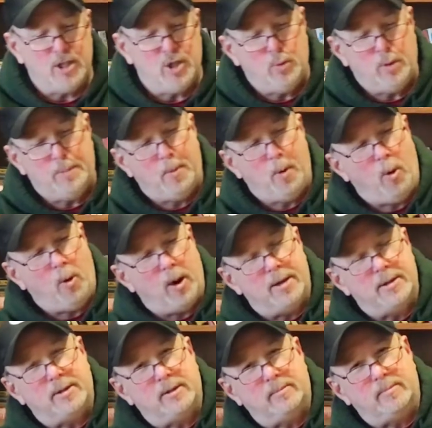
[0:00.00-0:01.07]
and you would pour
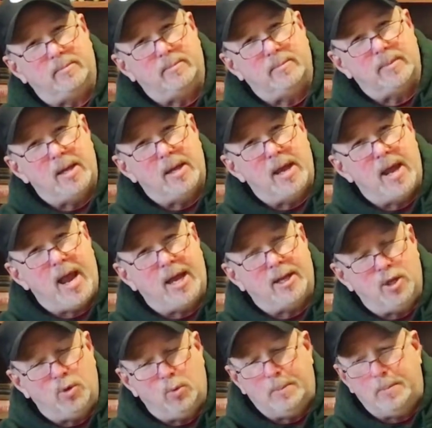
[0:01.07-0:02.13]
it,
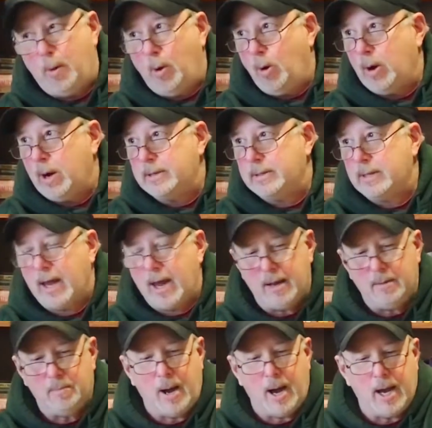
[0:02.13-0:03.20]
and you would pour it,
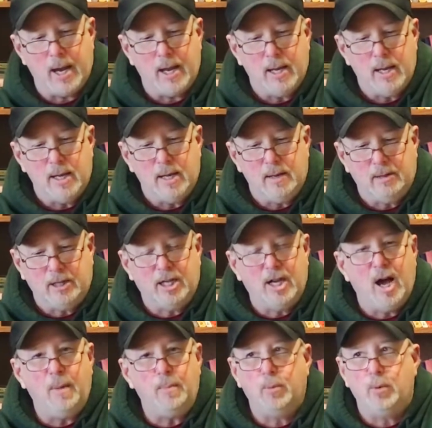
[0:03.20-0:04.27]
and my
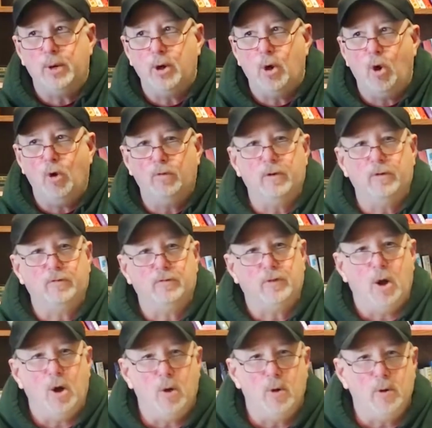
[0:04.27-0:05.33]
cup would
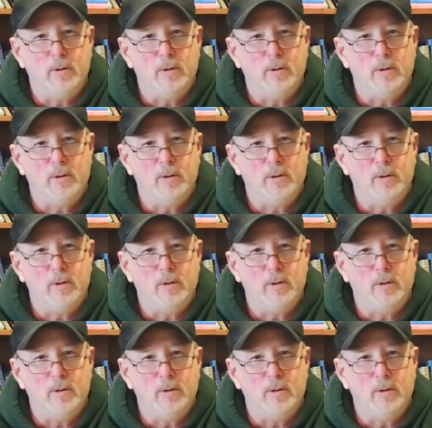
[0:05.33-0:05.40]
overflow.